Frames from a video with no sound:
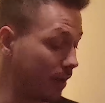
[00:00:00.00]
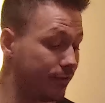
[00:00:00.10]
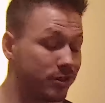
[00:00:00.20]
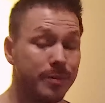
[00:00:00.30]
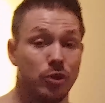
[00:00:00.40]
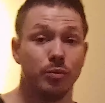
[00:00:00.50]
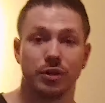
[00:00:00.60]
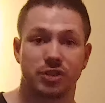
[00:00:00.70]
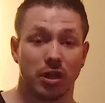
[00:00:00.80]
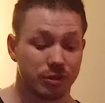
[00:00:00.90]
There's gonna be
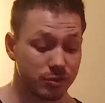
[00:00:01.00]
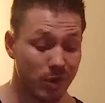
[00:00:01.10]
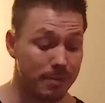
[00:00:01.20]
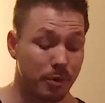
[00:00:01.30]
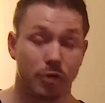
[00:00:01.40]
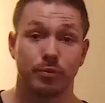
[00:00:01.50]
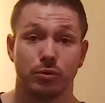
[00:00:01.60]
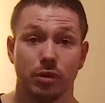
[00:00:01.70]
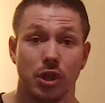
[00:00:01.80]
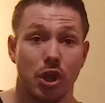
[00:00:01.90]
numerous colors, red,
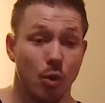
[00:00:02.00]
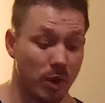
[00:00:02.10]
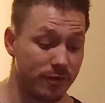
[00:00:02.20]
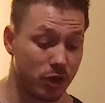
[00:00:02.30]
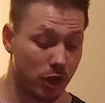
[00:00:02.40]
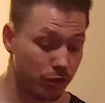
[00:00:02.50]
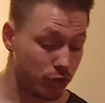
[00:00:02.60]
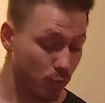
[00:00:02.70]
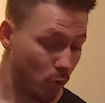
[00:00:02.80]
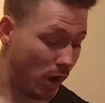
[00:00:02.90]
purple, whatever color
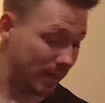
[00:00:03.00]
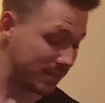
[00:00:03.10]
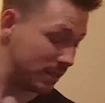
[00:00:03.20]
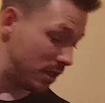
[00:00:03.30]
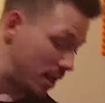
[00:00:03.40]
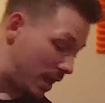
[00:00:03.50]
you want.